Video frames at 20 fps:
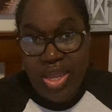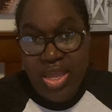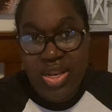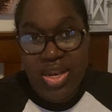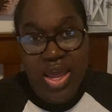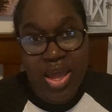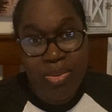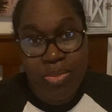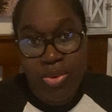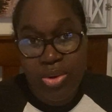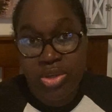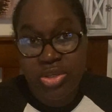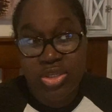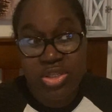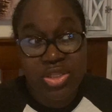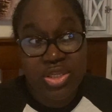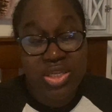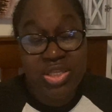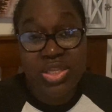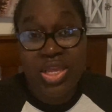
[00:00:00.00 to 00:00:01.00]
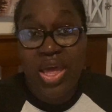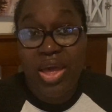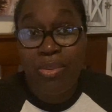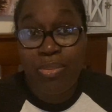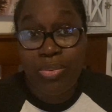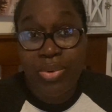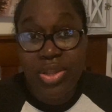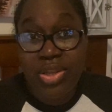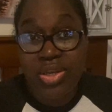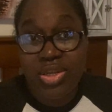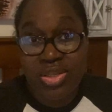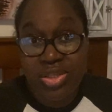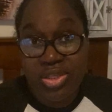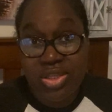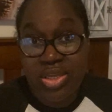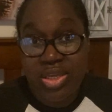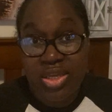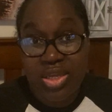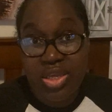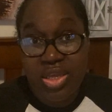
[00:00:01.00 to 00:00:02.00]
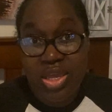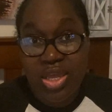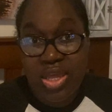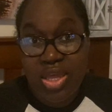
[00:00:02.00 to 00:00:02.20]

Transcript: and not wash his hands. I witnessed it.